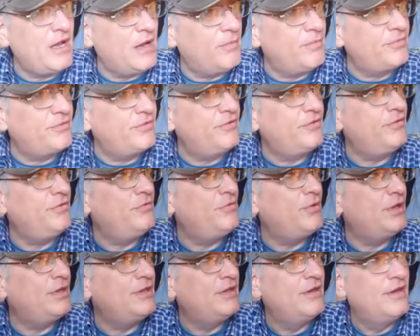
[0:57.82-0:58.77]
up to
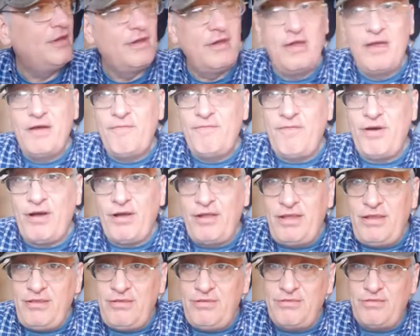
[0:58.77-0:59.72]
and
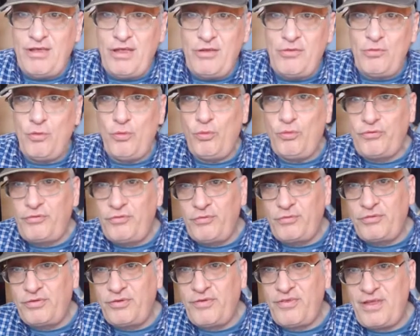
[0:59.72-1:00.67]
finds and all
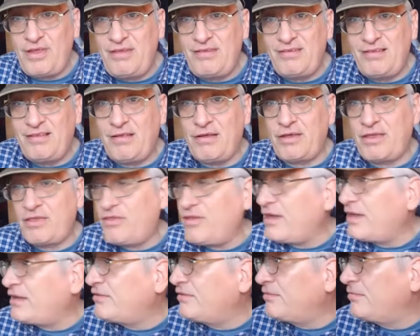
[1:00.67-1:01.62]
sorts of things like
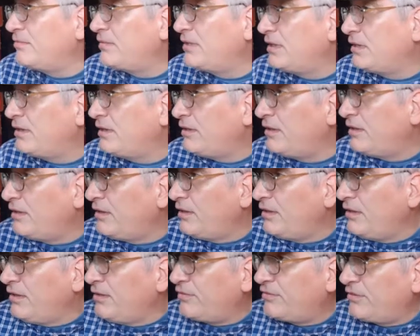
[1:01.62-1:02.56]
that.
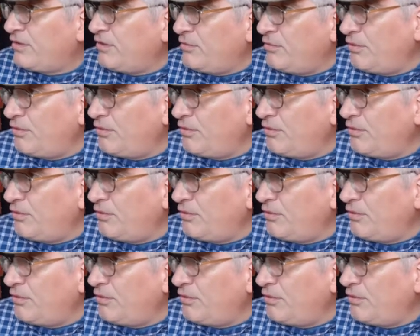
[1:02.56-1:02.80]
So